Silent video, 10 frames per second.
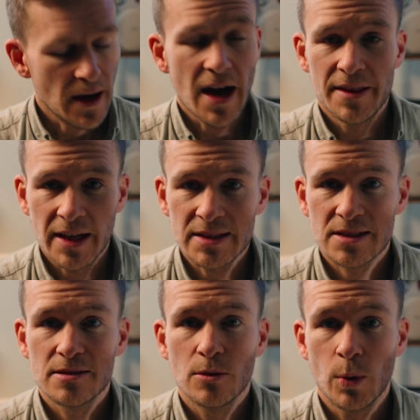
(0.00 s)
And
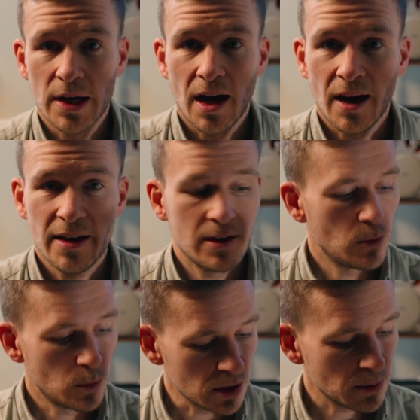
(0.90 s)
that's when I
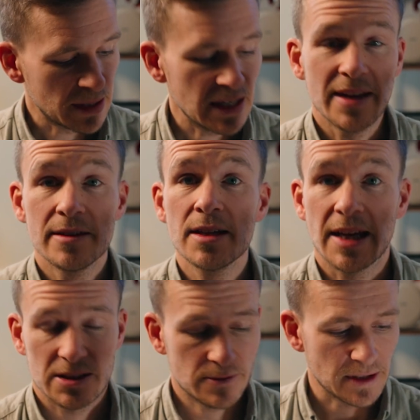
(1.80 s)
will be in the
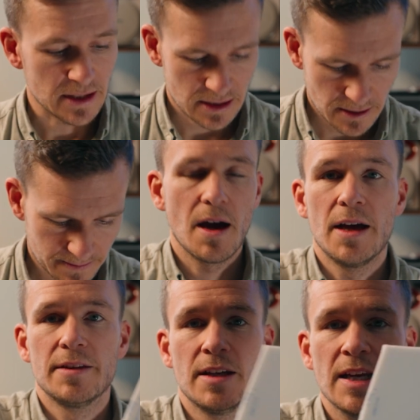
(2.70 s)
next phase.
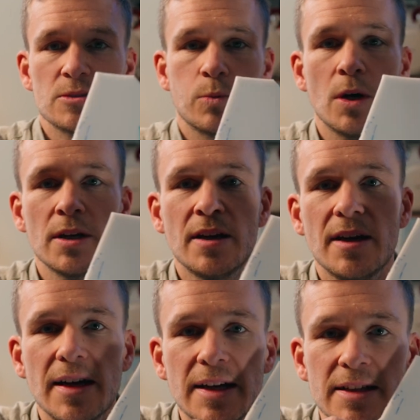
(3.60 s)
And the next one
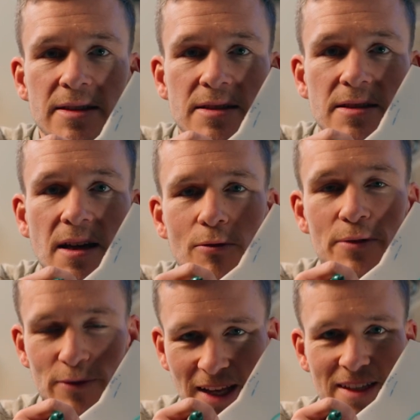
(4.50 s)
is
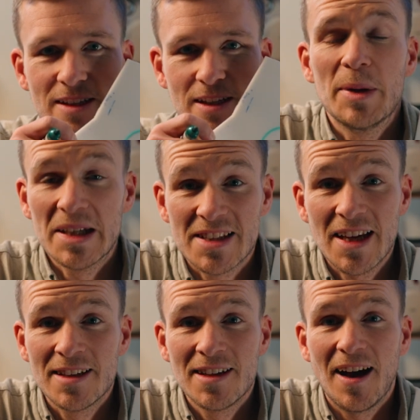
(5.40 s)
reflecting. Because
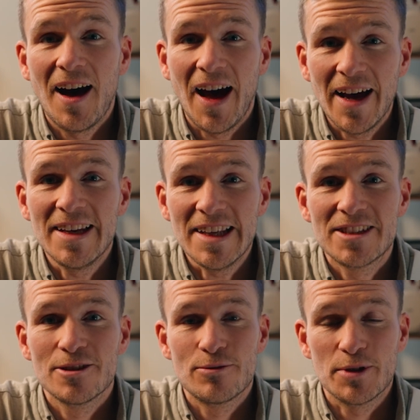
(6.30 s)
then I need
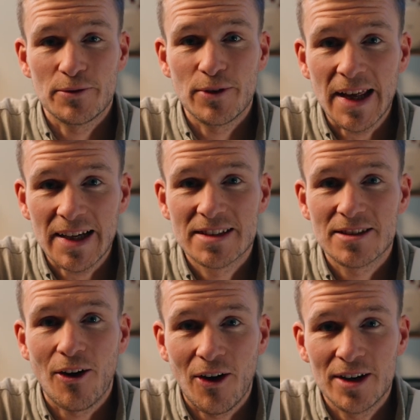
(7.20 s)
to reflect
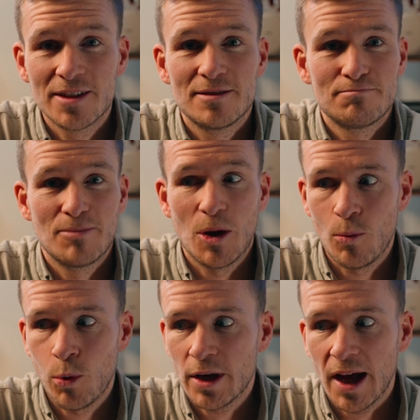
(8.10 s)
on
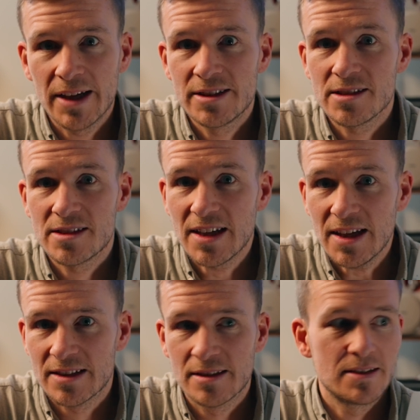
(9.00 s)
what I just
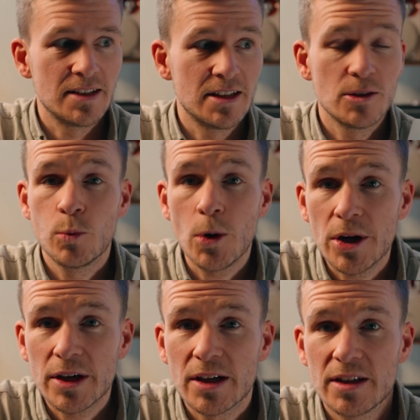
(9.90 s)
did. Did it
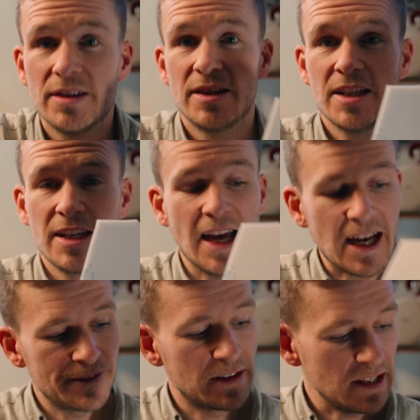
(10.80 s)
work? Did it
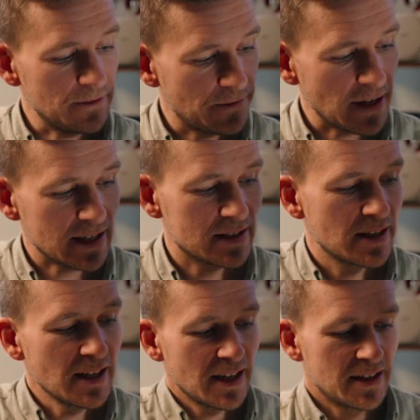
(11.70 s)
have the effect
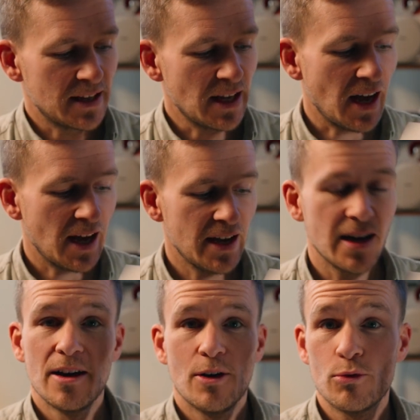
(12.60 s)
that
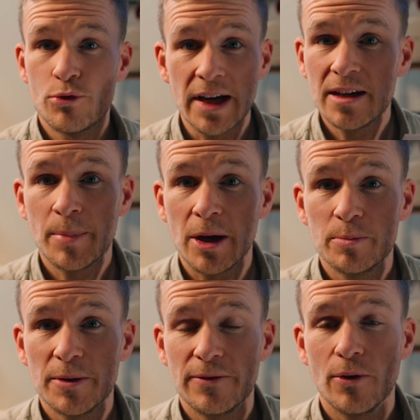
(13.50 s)
I read
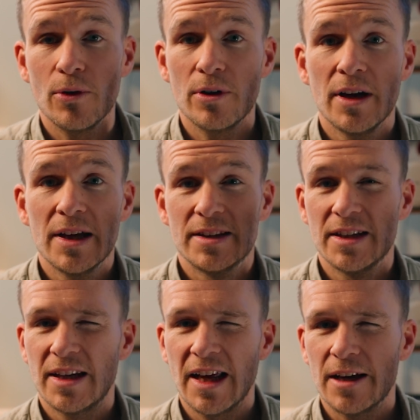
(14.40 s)
about before?
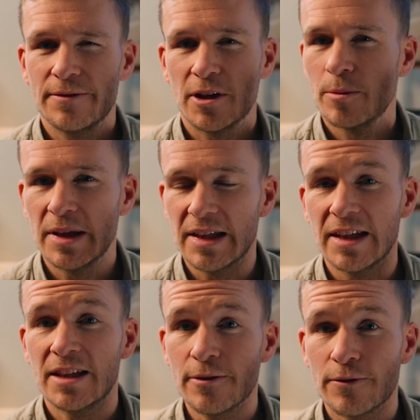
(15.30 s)
Did it have a completely
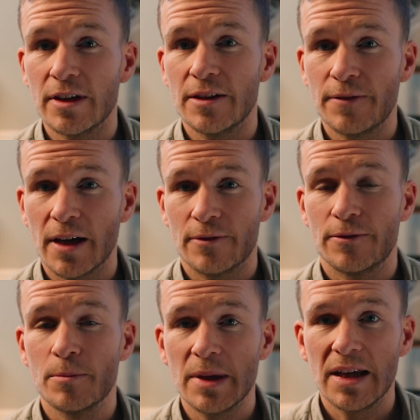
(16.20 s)
different effect
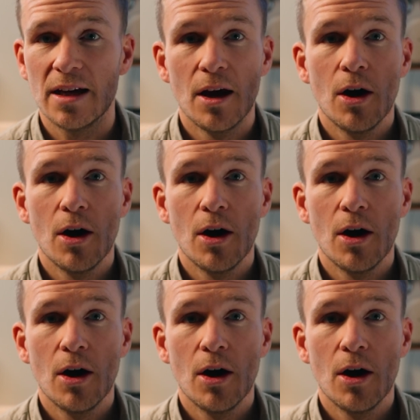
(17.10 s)
for me?